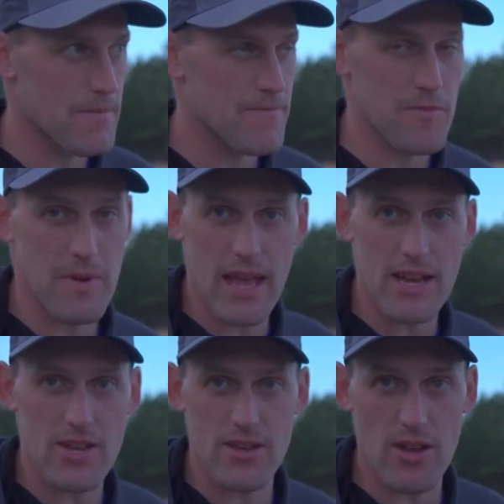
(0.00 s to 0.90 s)
for me, I
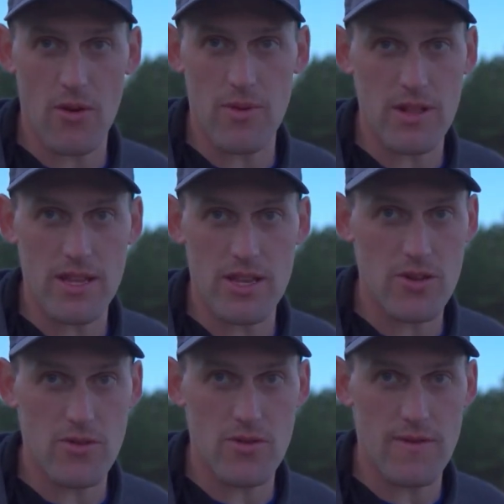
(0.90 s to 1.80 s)
don't really
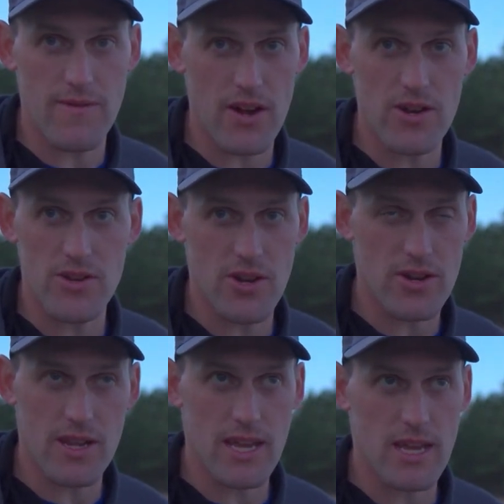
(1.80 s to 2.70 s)
do a very
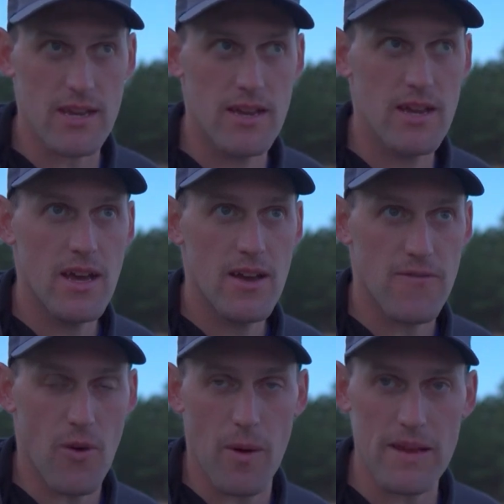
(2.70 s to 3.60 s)
jerky
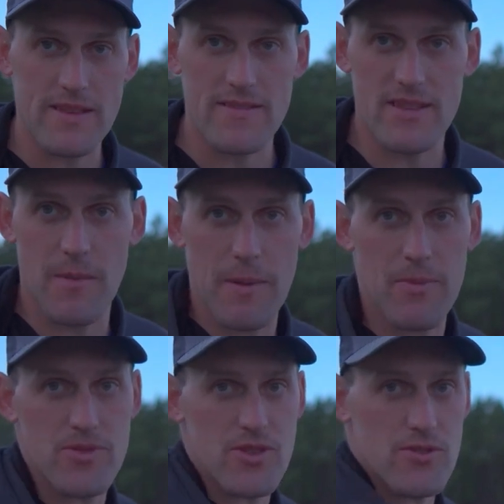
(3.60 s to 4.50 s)
form. I've seen some
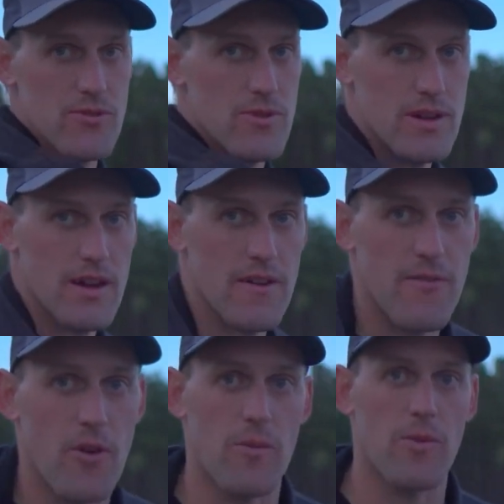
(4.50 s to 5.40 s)
people do a
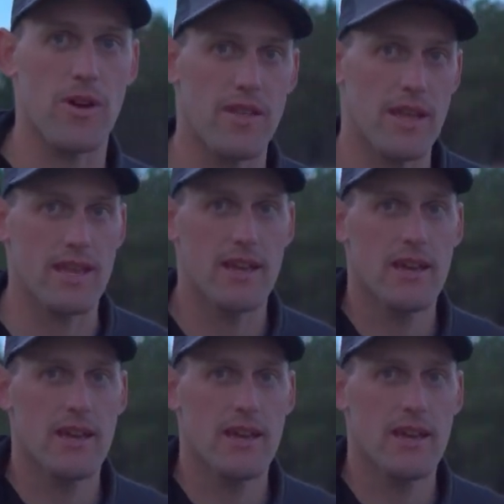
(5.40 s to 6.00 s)
form where they